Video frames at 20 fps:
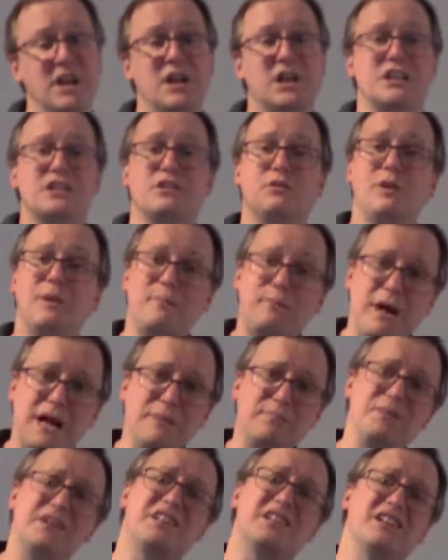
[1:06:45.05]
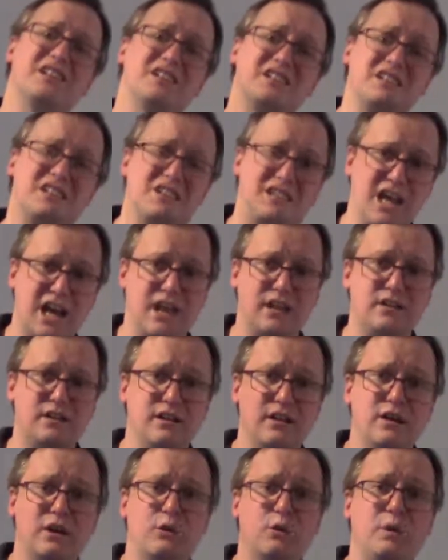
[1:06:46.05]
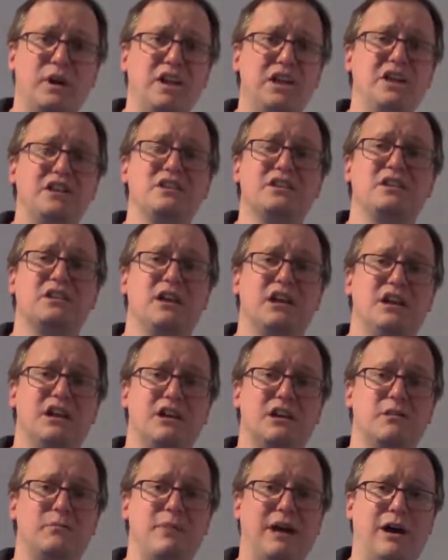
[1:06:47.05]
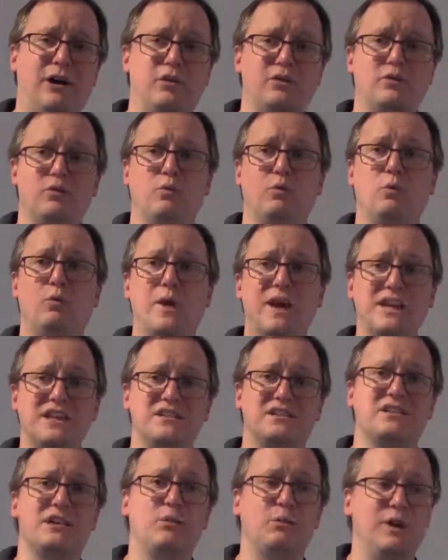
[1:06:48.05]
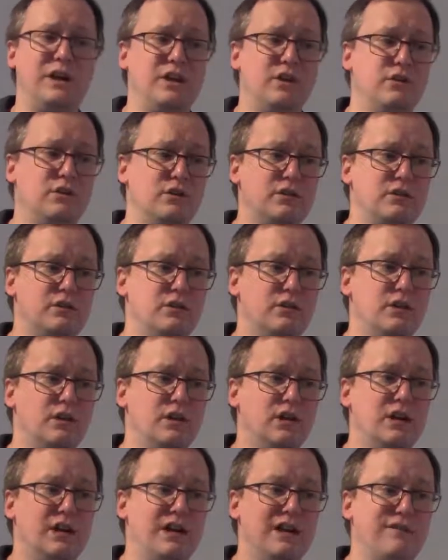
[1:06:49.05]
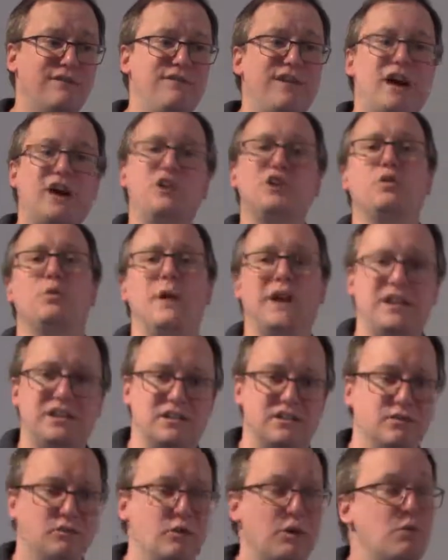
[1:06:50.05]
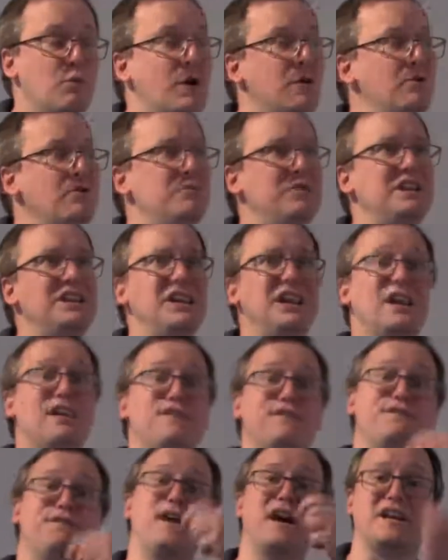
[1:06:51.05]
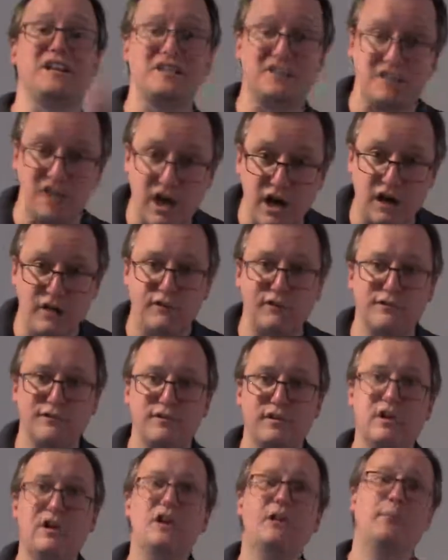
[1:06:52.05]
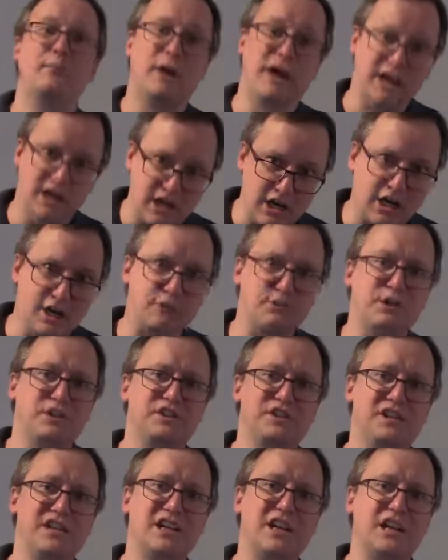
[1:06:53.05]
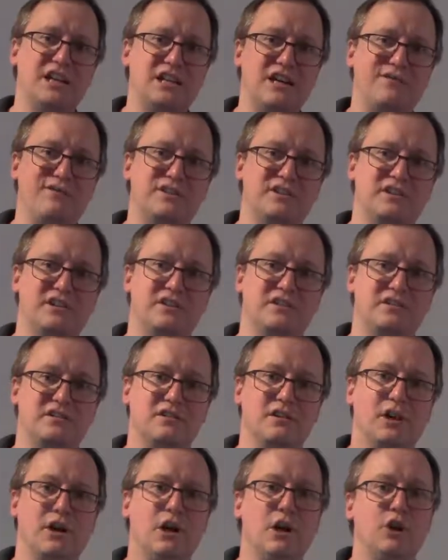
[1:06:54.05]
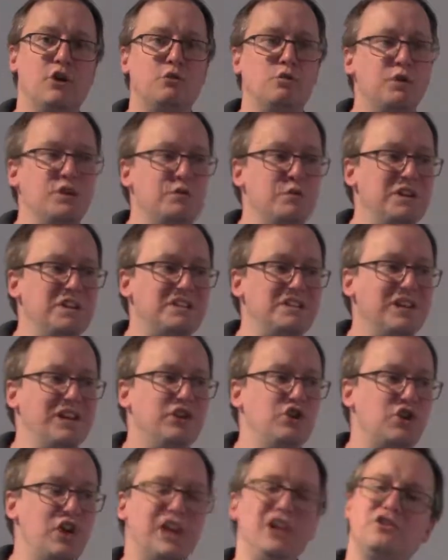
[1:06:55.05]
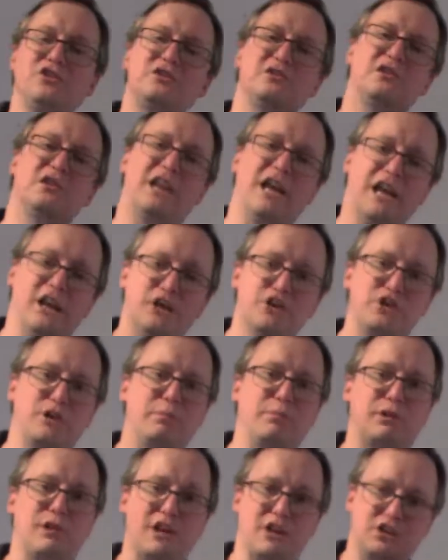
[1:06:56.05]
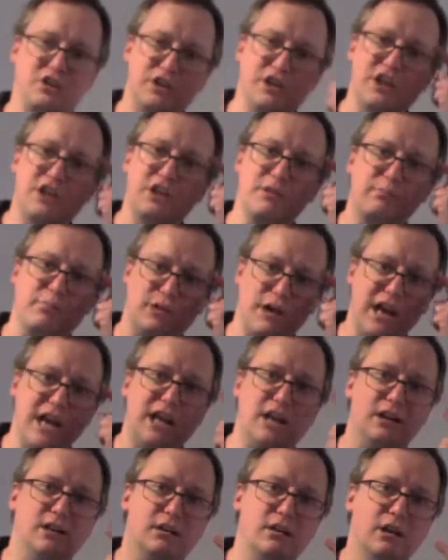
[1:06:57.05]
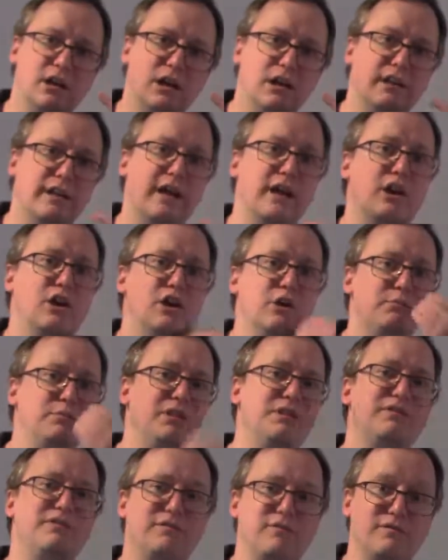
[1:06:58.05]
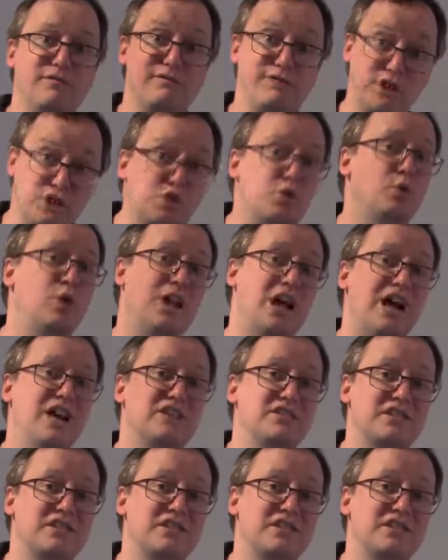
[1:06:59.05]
So it might be that instead we need to think about ways that we could evaluate what would be the effects of mitochondrial DNA deficits. Would we see changes in energy production in the brain that could be visualized?